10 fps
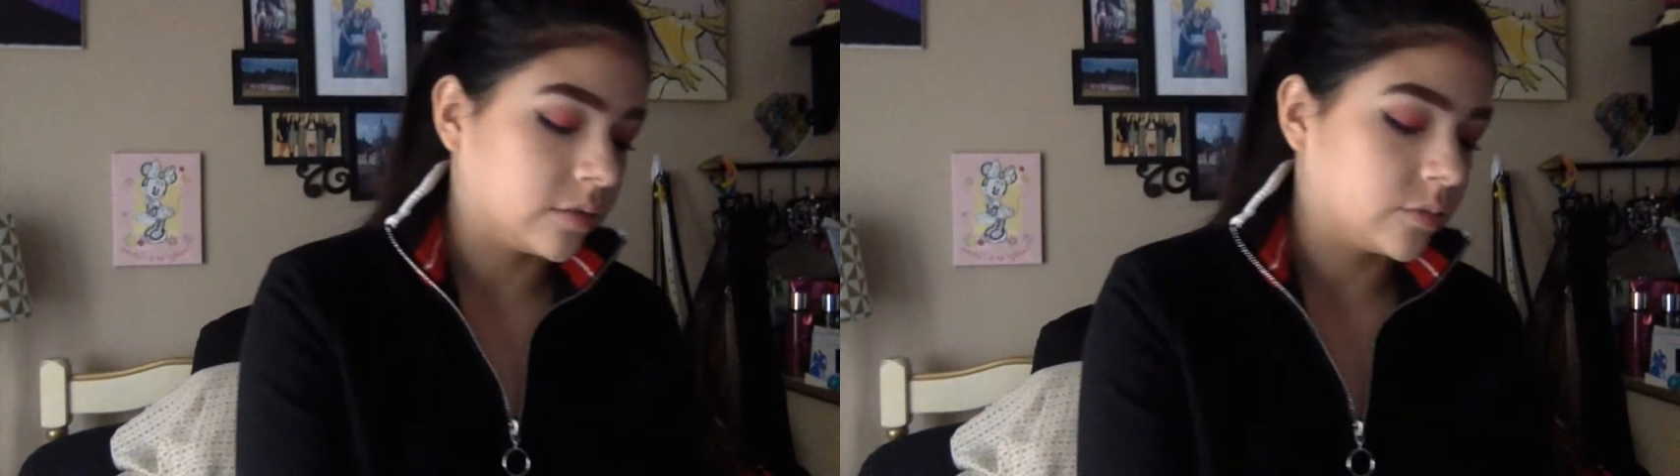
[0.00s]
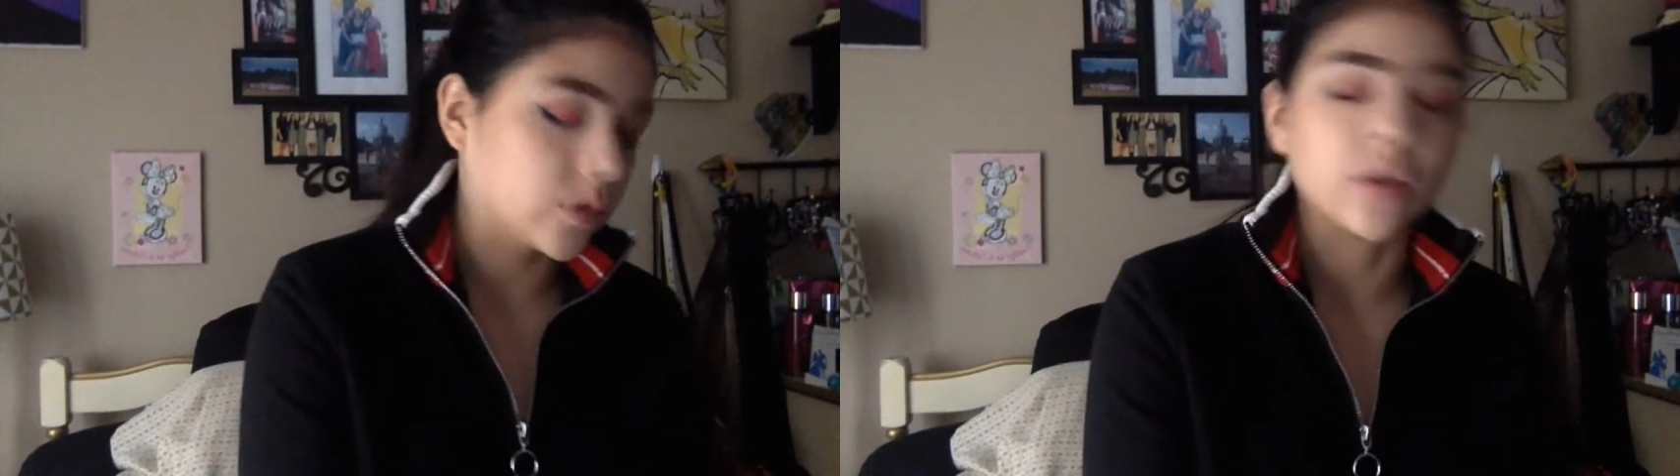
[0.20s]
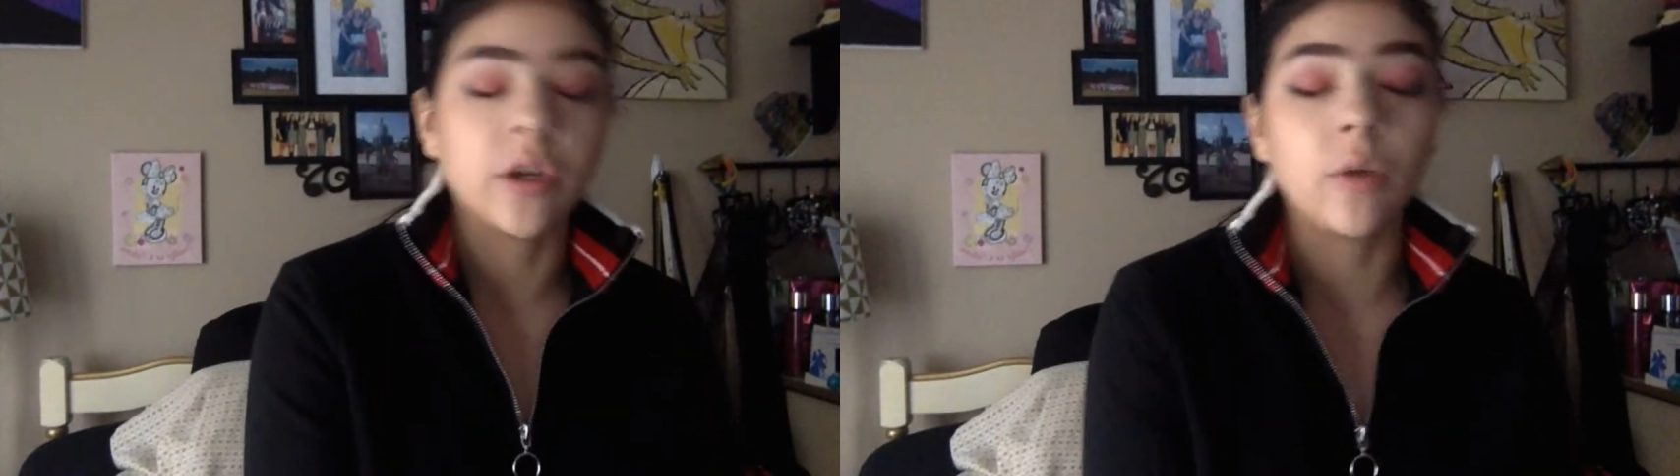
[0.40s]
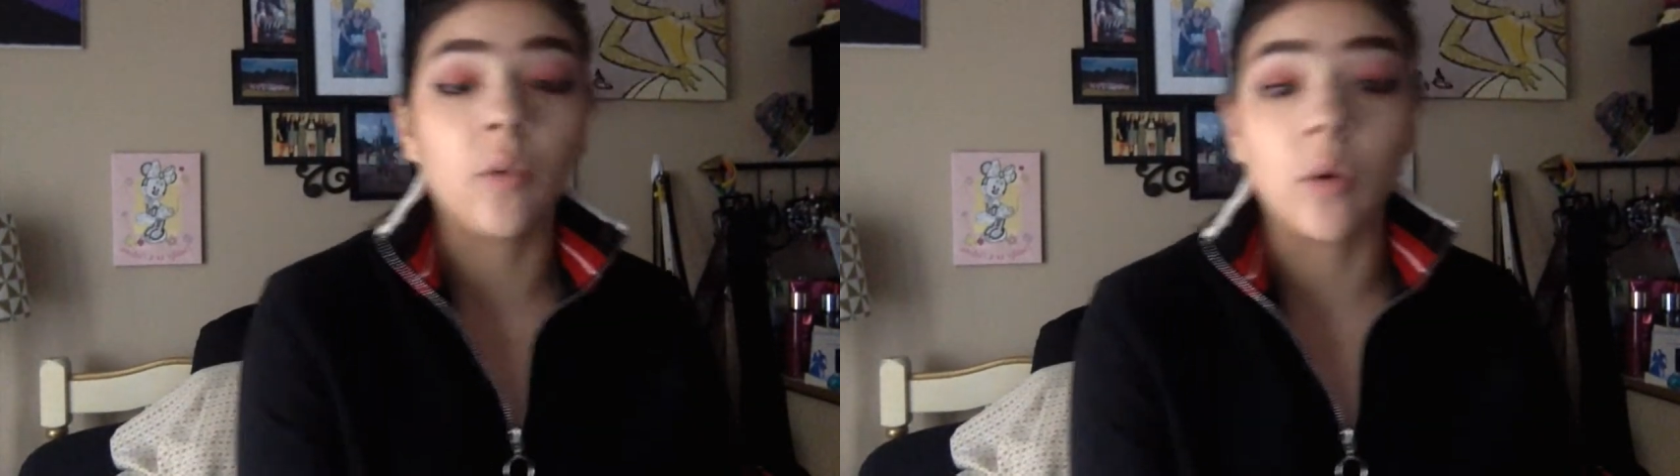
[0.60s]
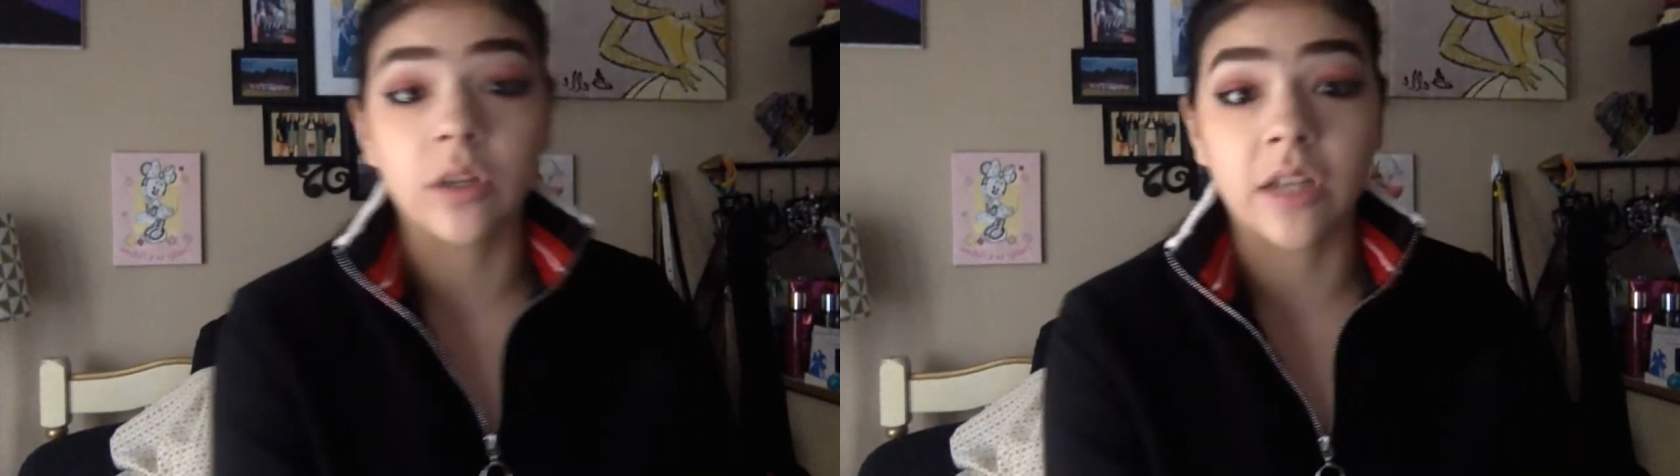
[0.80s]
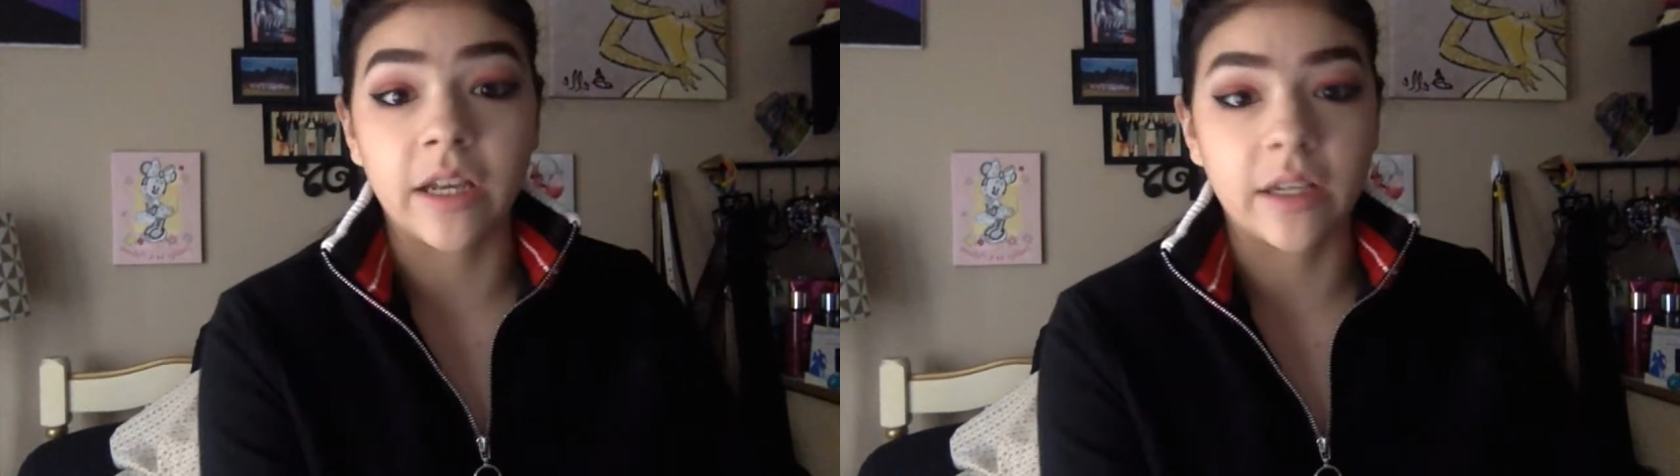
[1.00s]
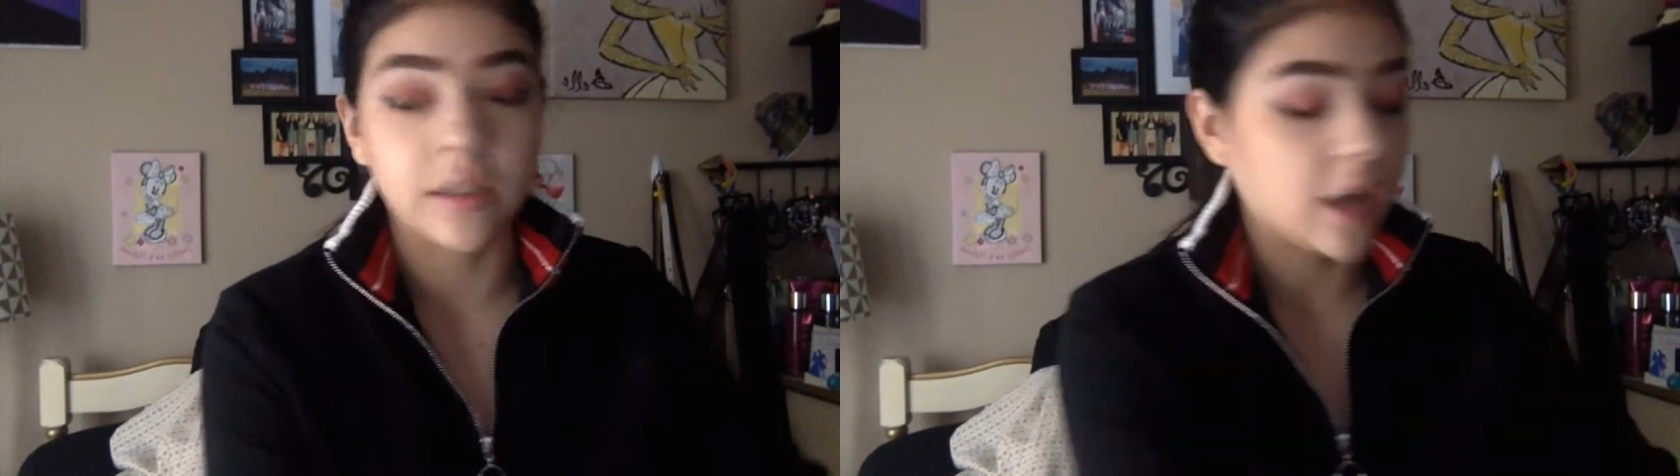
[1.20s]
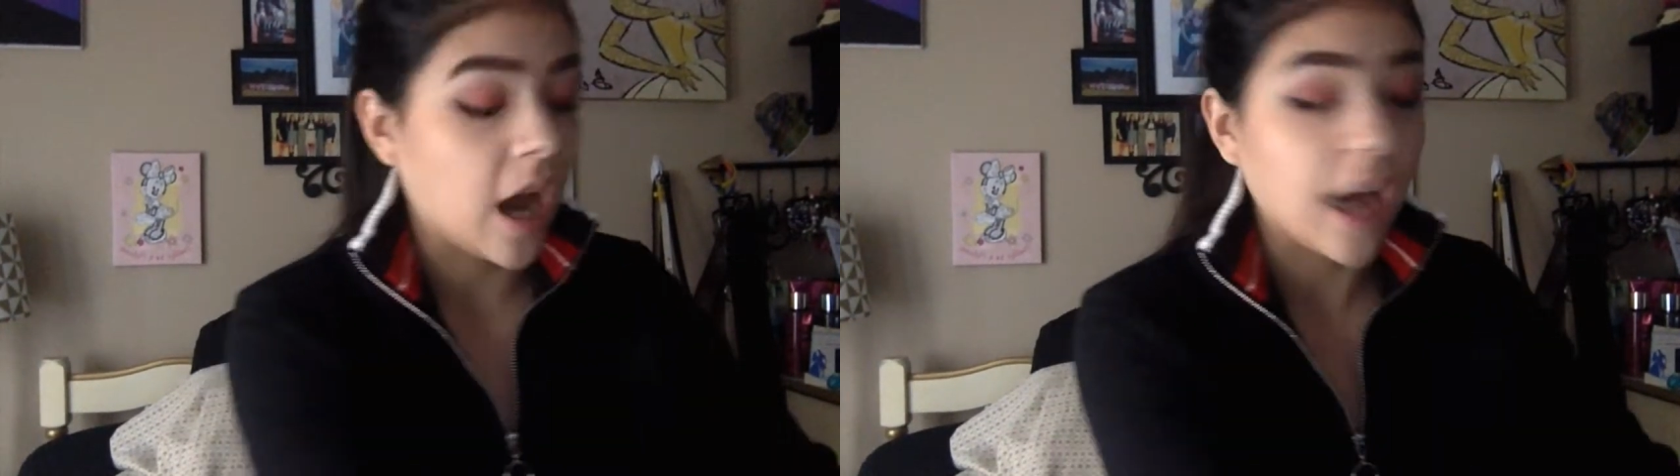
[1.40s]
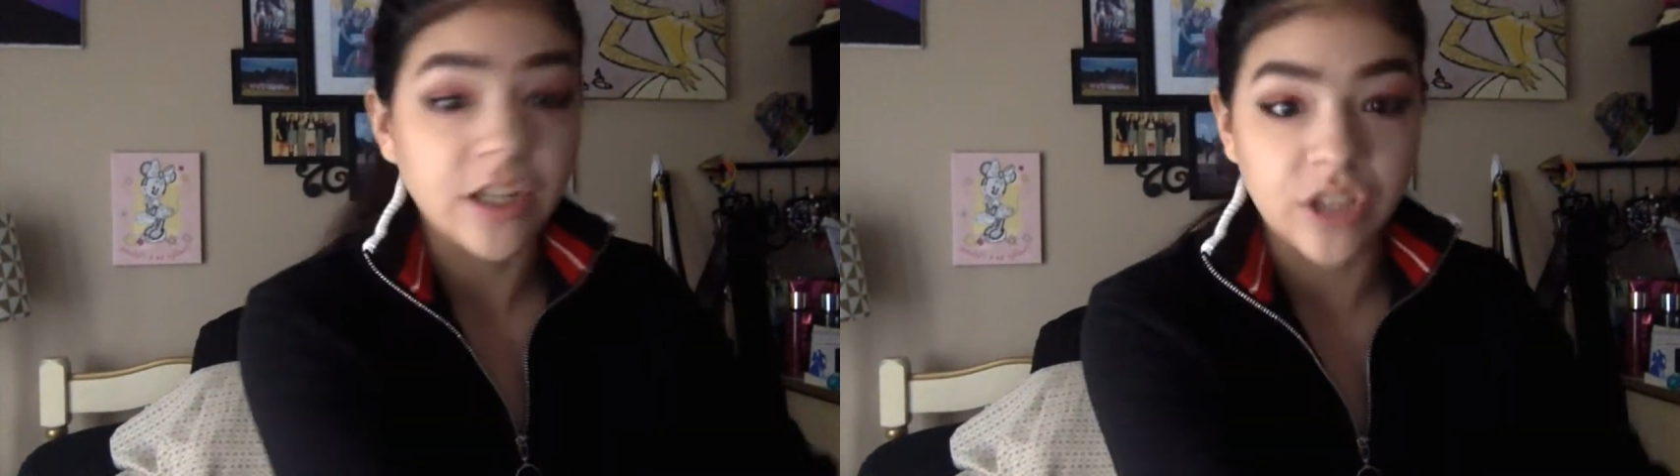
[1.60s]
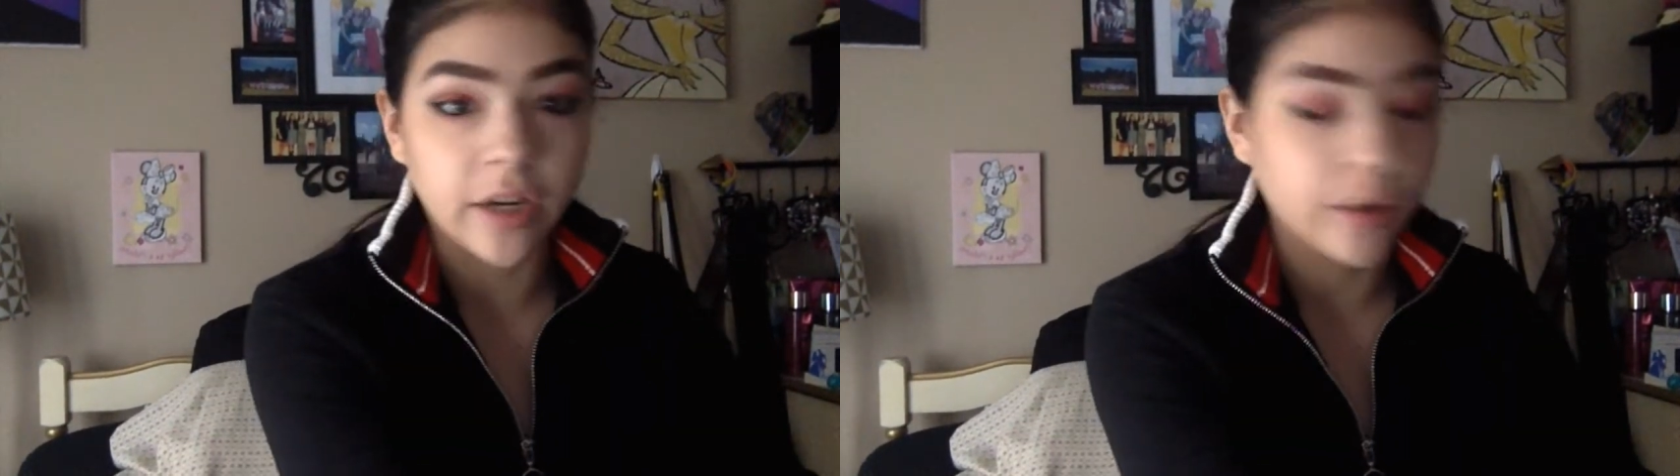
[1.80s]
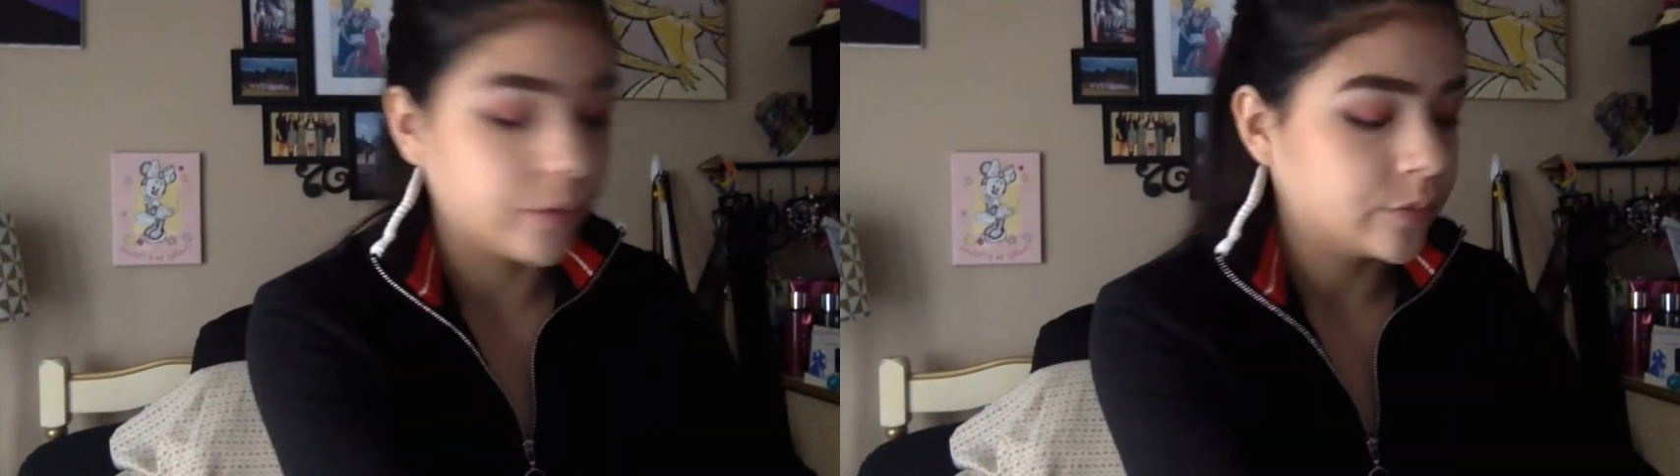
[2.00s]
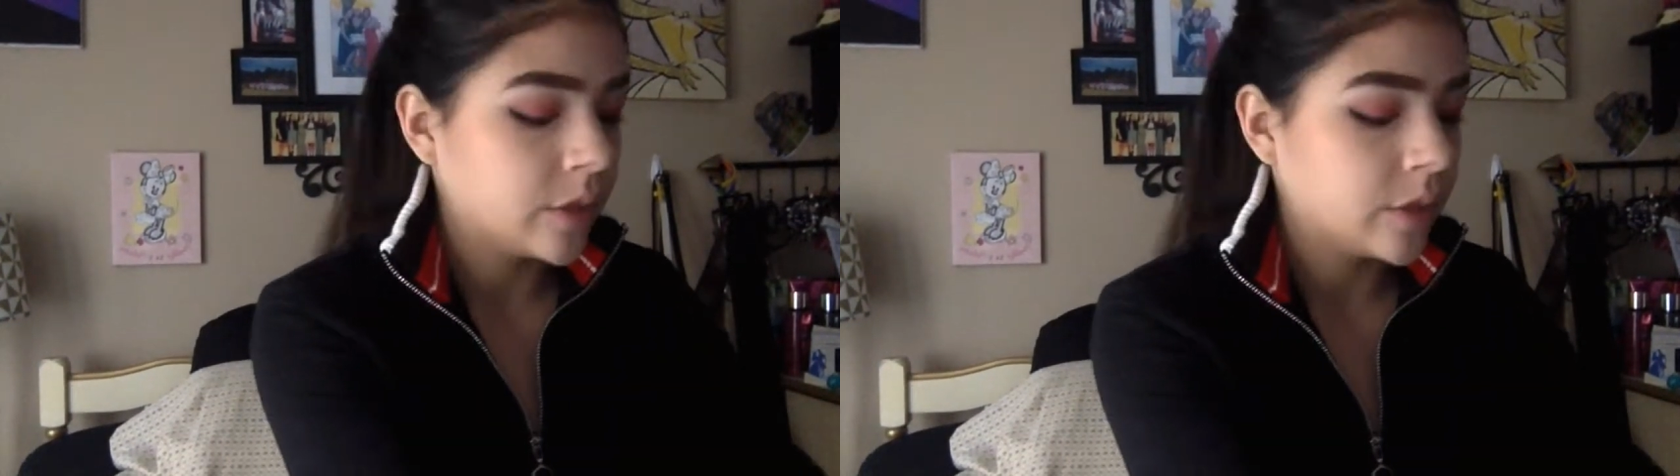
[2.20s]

or it won't look like eyeshadow.